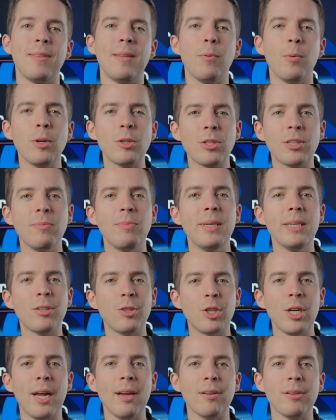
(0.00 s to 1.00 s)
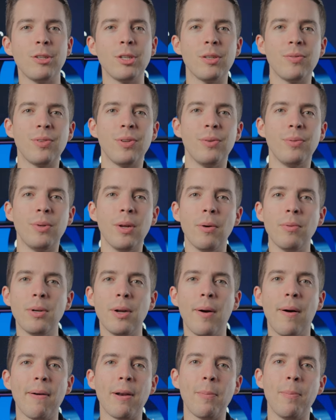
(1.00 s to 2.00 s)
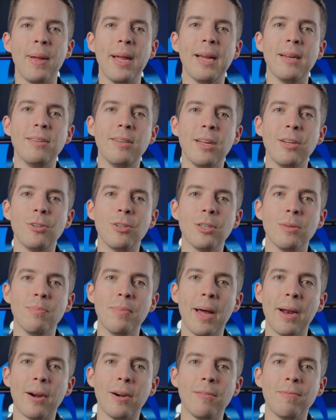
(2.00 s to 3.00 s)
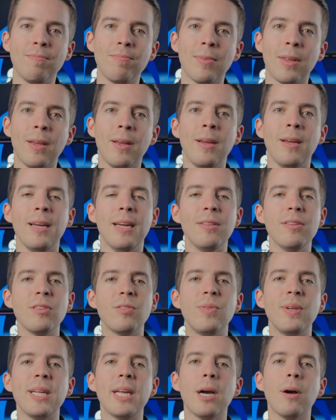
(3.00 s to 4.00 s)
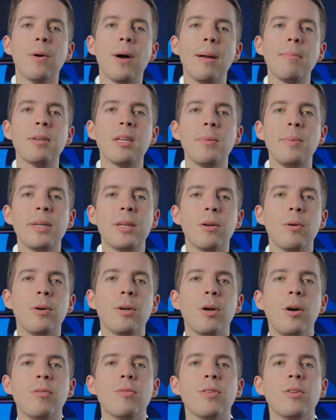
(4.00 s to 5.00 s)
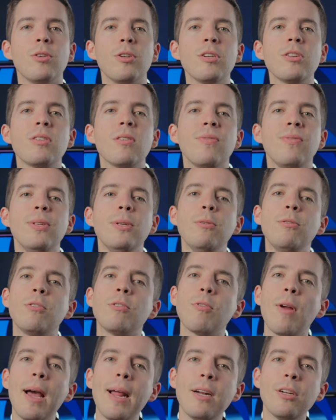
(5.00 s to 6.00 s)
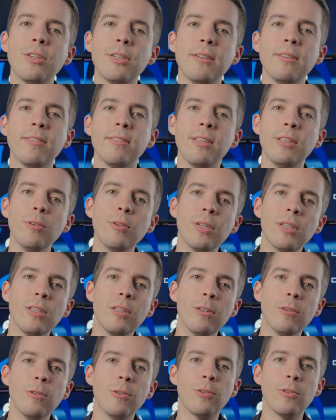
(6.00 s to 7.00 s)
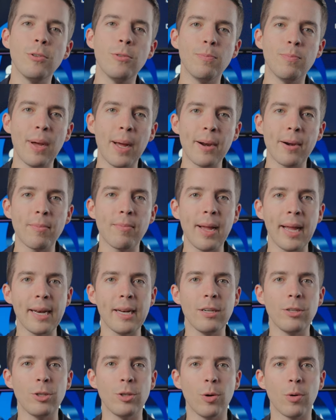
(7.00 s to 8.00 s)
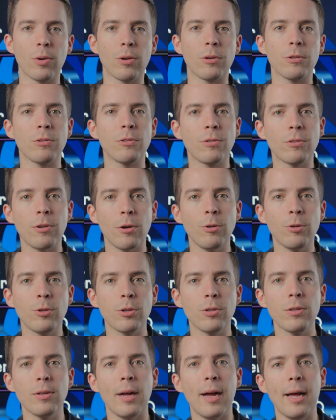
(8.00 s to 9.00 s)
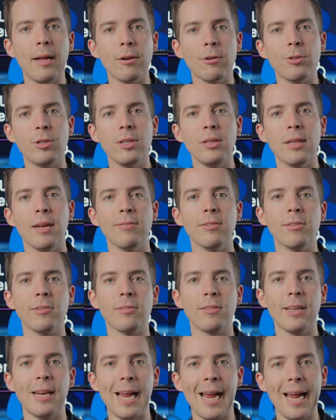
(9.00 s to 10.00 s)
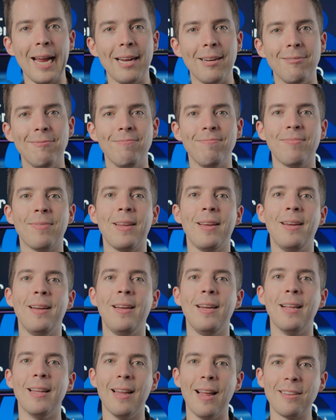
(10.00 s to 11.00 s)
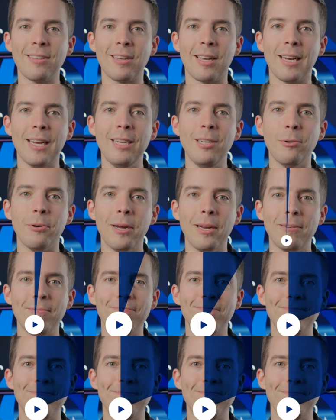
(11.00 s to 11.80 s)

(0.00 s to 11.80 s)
which can be a challenge if you don't know how to pay attention better. In this video, I'm going to be going over just a few strategies that you can use to better manage your social energy levels today. Let's get into it.